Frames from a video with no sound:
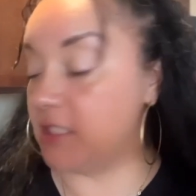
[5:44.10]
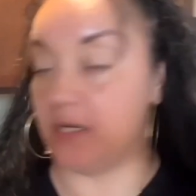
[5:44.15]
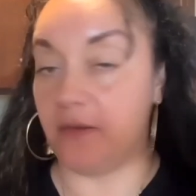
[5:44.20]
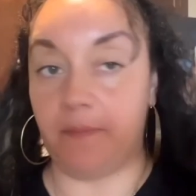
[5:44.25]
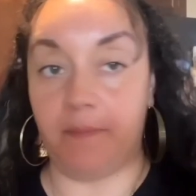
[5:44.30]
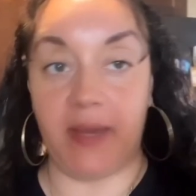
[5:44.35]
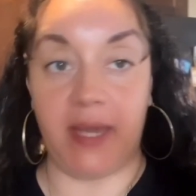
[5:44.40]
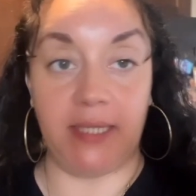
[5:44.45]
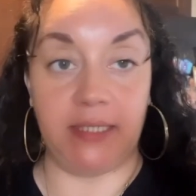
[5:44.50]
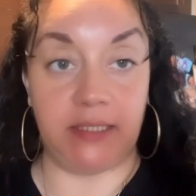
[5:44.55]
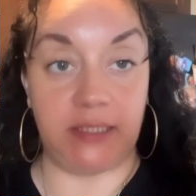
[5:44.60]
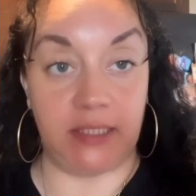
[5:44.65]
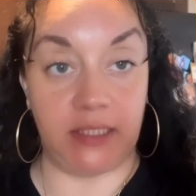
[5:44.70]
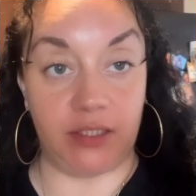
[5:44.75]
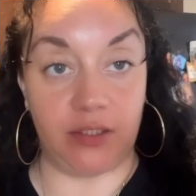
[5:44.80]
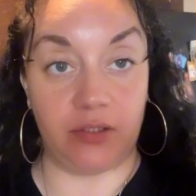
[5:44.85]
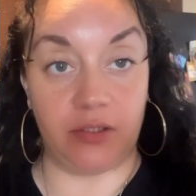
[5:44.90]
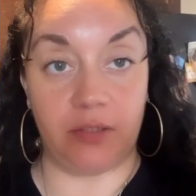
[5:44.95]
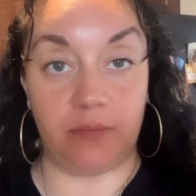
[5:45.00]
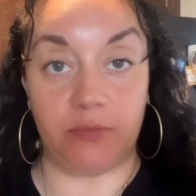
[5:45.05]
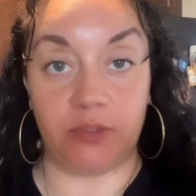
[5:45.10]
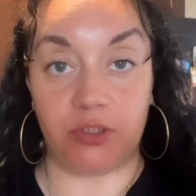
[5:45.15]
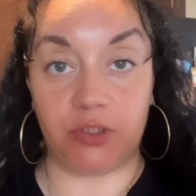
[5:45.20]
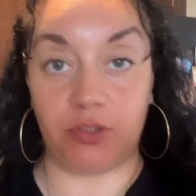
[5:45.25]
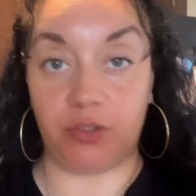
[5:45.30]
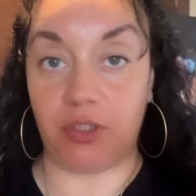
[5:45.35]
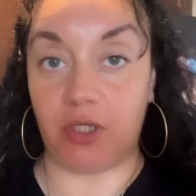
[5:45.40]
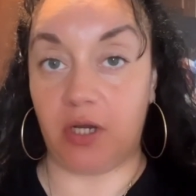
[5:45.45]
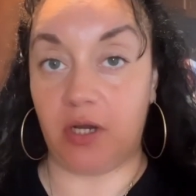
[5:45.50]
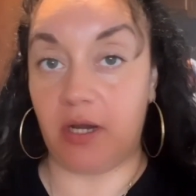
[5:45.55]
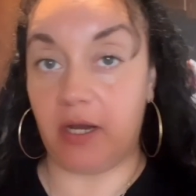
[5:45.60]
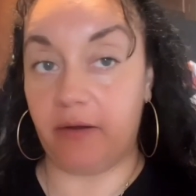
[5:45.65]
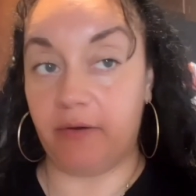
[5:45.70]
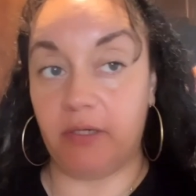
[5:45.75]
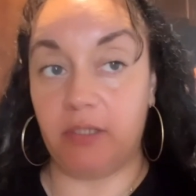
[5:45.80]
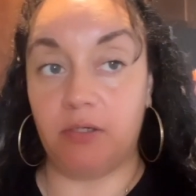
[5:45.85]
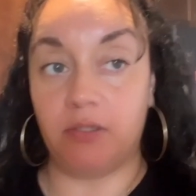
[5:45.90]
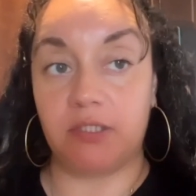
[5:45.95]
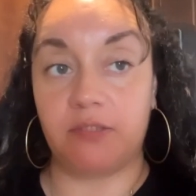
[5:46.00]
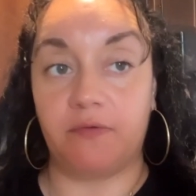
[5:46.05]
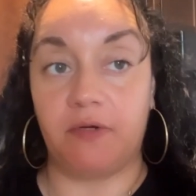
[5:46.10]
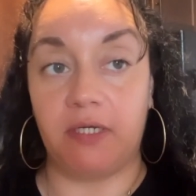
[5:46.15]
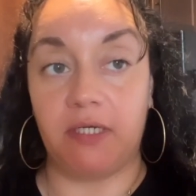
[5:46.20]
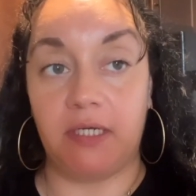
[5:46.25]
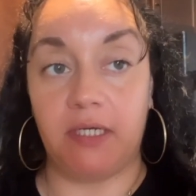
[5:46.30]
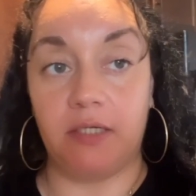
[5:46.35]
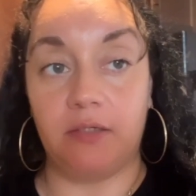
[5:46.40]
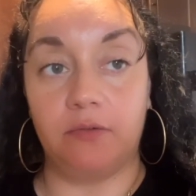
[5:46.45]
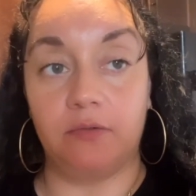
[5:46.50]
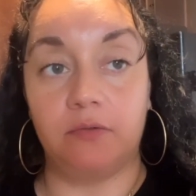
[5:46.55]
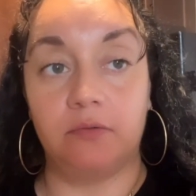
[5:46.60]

My dinner, I'm gonna show y'all how it looks right now.